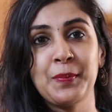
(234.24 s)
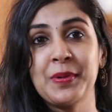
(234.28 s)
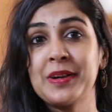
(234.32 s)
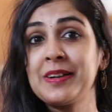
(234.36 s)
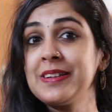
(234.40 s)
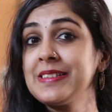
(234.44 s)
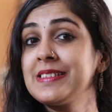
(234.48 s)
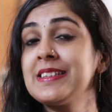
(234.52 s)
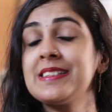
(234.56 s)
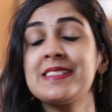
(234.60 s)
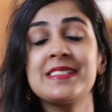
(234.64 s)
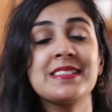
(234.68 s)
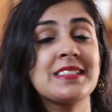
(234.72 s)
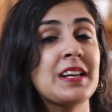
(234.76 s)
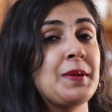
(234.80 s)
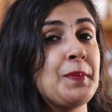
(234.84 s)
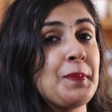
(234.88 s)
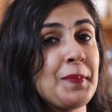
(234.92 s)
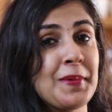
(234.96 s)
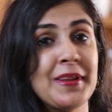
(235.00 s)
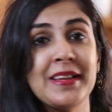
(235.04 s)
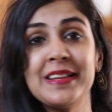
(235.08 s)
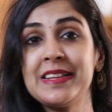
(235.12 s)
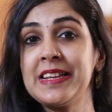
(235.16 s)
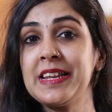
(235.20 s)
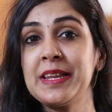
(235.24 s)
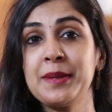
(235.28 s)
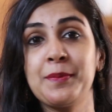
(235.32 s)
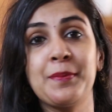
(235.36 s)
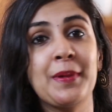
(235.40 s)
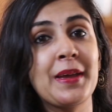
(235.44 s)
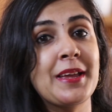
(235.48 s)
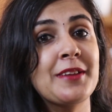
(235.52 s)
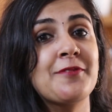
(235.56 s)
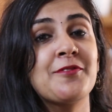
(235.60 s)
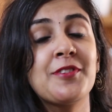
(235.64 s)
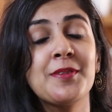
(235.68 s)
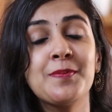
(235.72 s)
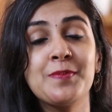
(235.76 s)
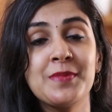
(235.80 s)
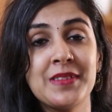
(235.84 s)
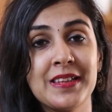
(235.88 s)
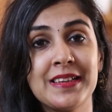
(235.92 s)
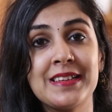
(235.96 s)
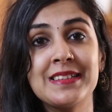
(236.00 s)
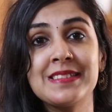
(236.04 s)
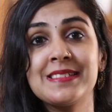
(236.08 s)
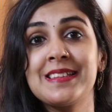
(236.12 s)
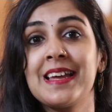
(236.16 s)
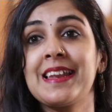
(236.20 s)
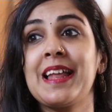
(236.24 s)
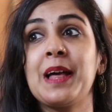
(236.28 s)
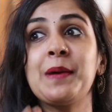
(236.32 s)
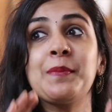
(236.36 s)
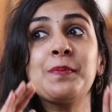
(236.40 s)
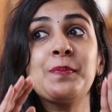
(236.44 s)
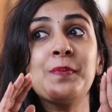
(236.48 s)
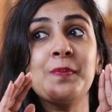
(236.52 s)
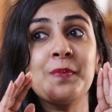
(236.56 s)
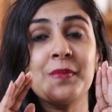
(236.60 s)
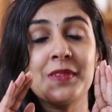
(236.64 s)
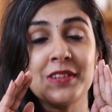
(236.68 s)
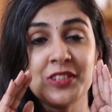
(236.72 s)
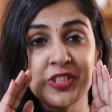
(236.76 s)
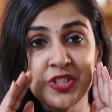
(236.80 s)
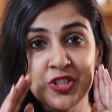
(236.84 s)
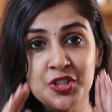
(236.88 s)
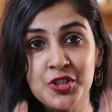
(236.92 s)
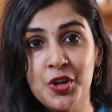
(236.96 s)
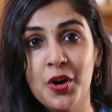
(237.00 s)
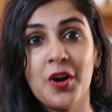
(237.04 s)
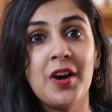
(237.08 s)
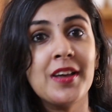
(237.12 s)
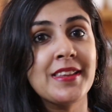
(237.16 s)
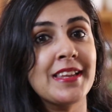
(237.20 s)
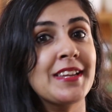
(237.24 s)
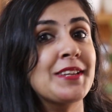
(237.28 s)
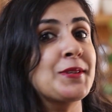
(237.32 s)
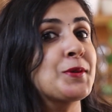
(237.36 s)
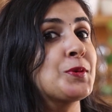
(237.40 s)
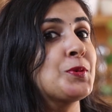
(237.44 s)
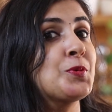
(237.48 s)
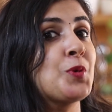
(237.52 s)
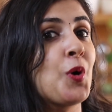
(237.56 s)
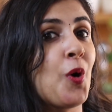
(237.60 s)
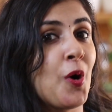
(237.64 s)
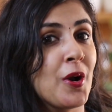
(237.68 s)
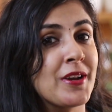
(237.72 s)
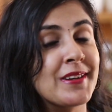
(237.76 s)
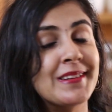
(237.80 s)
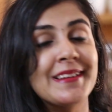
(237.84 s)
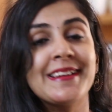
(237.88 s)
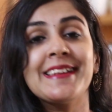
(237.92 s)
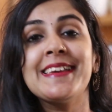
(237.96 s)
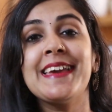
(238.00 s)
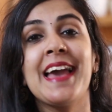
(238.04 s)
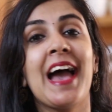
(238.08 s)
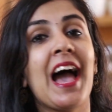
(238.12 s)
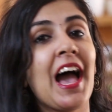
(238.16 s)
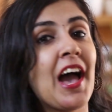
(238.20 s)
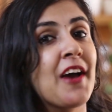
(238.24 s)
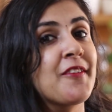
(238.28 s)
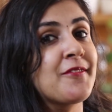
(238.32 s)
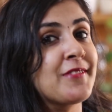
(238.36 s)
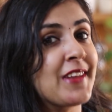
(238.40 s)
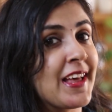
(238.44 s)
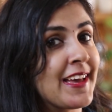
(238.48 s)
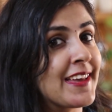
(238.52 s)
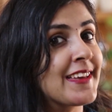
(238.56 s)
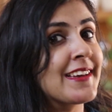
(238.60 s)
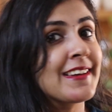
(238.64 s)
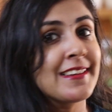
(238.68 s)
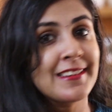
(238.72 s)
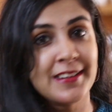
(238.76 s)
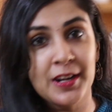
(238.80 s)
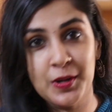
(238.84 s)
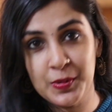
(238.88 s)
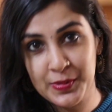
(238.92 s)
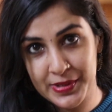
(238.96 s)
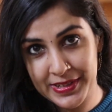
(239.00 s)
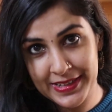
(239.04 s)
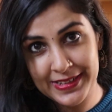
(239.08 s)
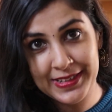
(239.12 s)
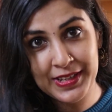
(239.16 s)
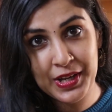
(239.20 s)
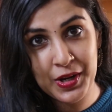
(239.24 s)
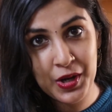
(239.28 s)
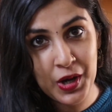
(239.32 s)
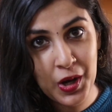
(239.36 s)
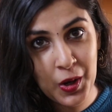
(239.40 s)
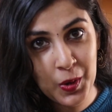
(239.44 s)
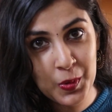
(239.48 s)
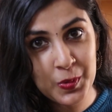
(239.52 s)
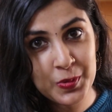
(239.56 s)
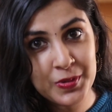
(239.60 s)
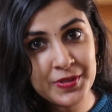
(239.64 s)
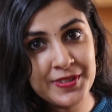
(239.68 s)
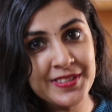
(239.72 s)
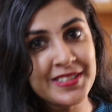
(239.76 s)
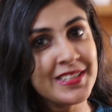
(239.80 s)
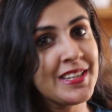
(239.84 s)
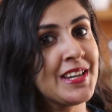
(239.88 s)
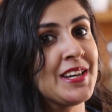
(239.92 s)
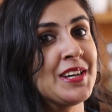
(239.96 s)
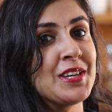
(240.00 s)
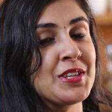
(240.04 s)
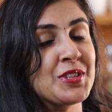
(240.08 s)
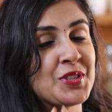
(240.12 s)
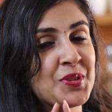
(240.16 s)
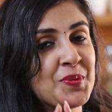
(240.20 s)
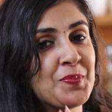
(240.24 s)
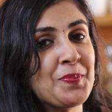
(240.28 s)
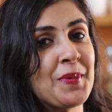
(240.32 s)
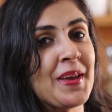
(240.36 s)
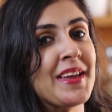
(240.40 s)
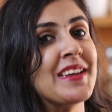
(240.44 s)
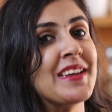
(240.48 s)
because it's completely made from things that I'm sure that you already have lying around in your house, so